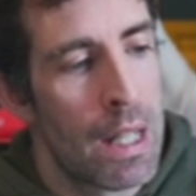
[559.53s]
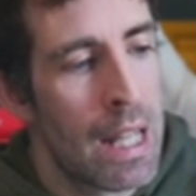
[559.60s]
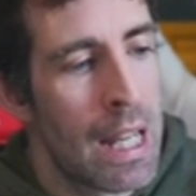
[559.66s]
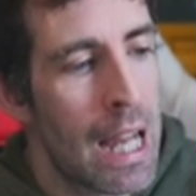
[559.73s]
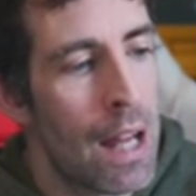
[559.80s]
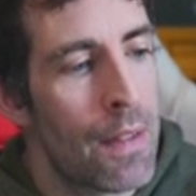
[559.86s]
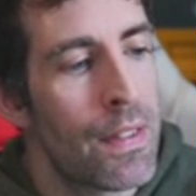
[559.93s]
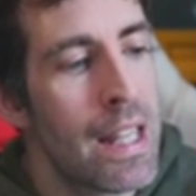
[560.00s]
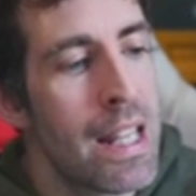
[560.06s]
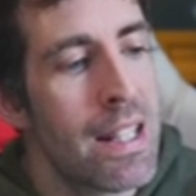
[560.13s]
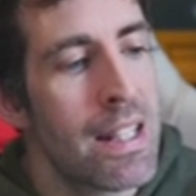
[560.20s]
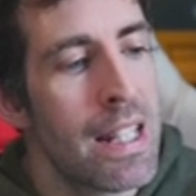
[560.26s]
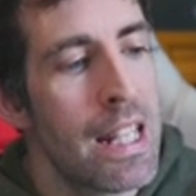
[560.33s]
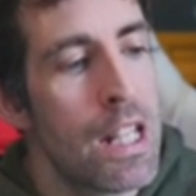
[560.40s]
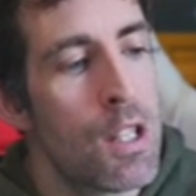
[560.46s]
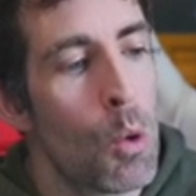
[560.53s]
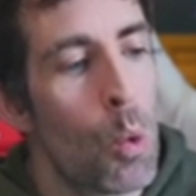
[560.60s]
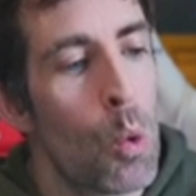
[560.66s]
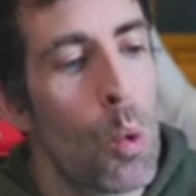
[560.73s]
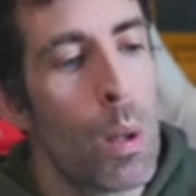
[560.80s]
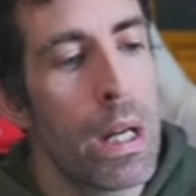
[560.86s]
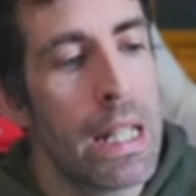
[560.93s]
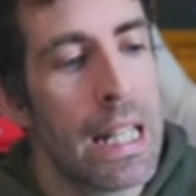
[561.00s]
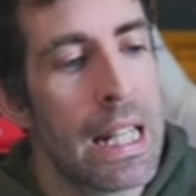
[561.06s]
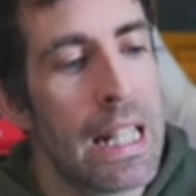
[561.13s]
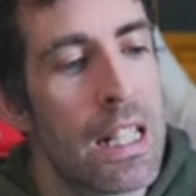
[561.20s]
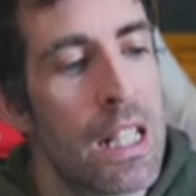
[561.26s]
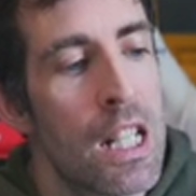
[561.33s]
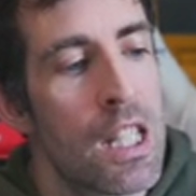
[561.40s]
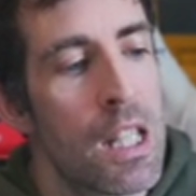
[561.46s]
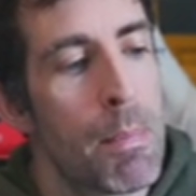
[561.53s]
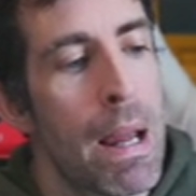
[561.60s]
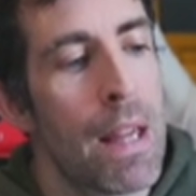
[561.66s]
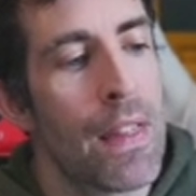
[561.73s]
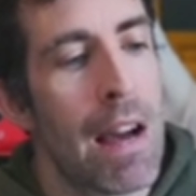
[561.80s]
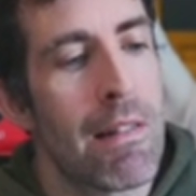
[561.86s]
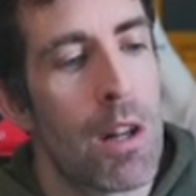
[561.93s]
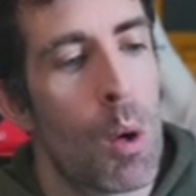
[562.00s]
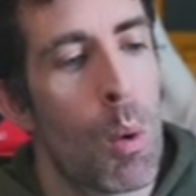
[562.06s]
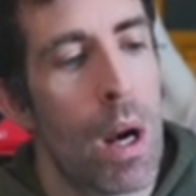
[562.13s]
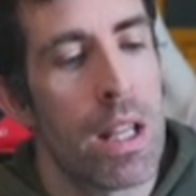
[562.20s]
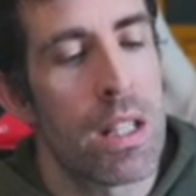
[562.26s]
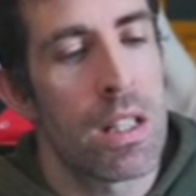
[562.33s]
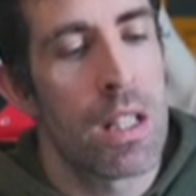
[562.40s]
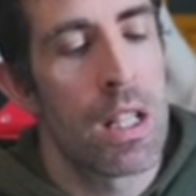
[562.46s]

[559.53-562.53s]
And this is all we need to make that request.